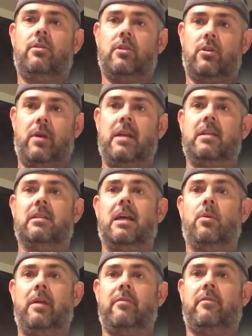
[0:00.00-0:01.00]
to greatness.
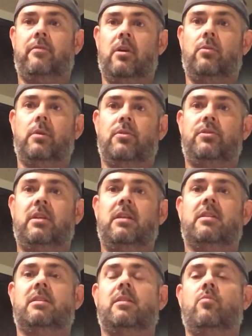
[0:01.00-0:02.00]
I will have a front row
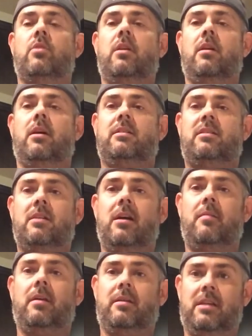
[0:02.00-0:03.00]
seat to someone
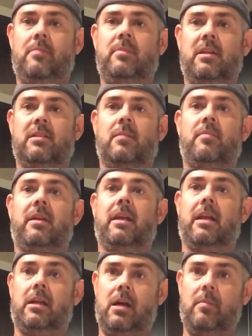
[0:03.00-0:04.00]
attempting something
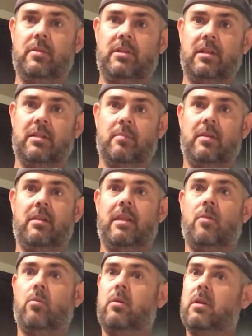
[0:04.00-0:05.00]
and accomplishing something
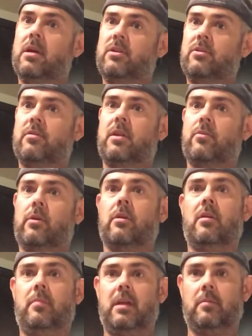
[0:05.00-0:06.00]
they were not sure they were
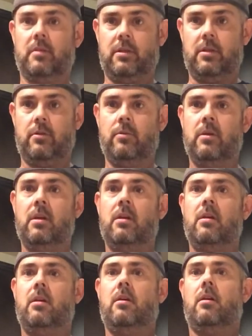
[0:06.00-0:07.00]
going to be able to do.
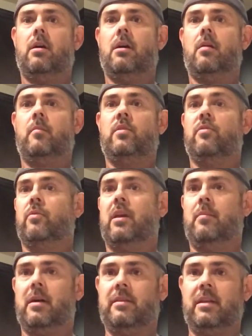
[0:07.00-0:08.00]
You've
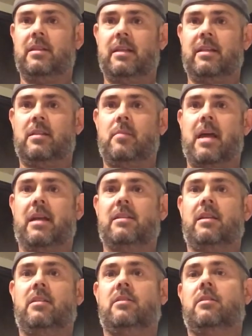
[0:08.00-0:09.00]
read about these things in
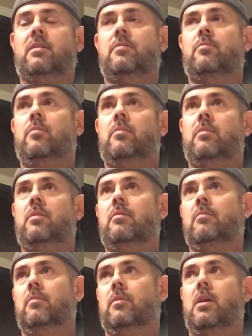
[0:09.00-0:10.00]
magazines, these
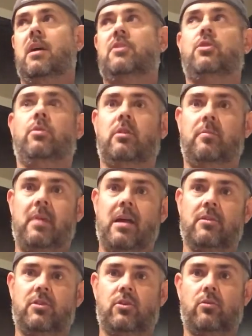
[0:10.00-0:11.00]
lost
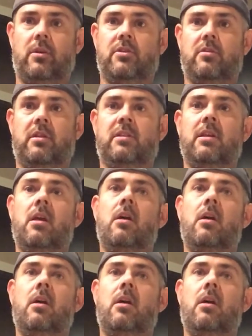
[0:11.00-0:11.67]
200-pound stories, or these